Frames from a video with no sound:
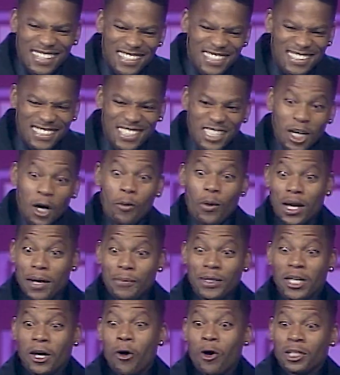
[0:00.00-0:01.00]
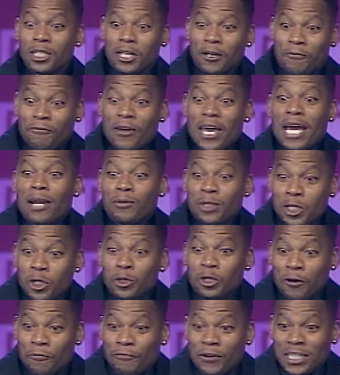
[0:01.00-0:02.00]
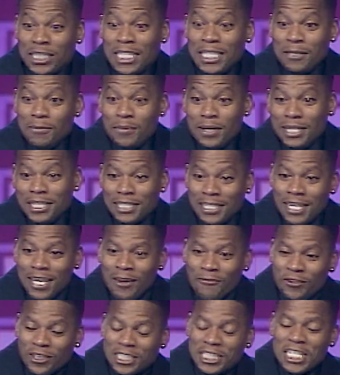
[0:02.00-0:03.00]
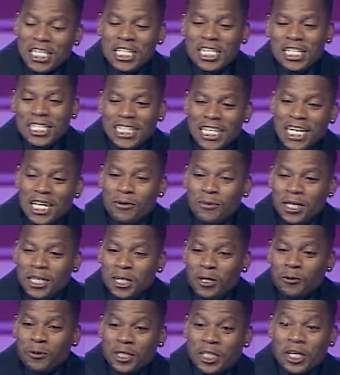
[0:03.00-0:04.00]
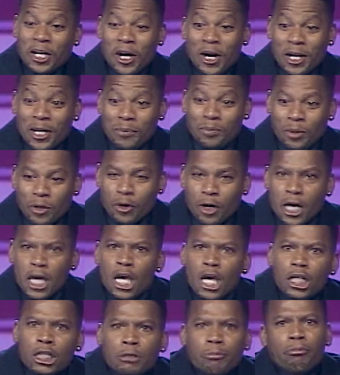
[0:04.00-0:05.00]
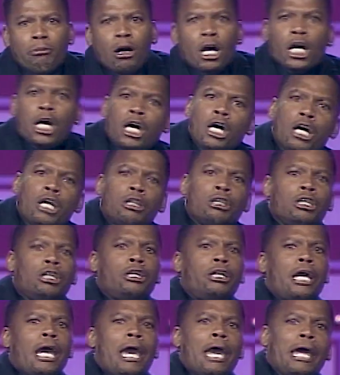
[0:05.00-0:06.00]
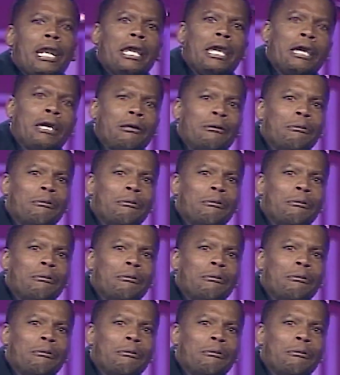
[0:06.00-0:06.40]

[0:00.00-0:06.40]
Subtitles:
you don't want to be going to the family reunion 15 years later with a little retarded boy. Cousin daddy.